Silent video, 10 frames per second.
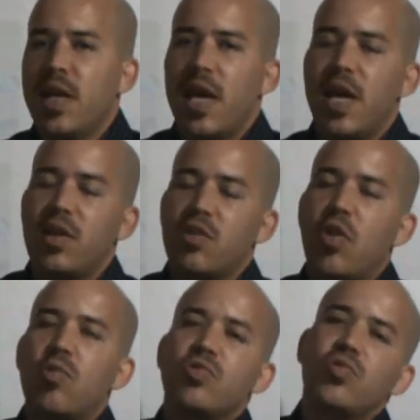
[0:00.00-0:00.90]
and
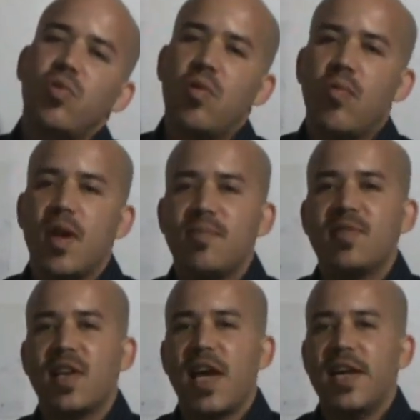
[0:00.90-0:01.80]
go to a
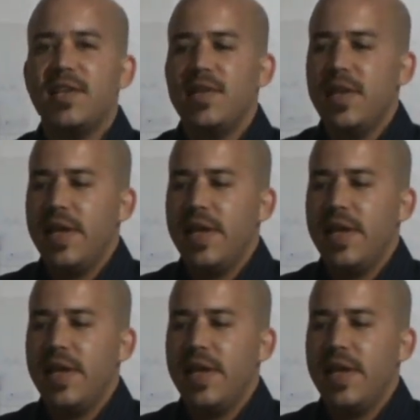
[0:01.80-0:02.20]
website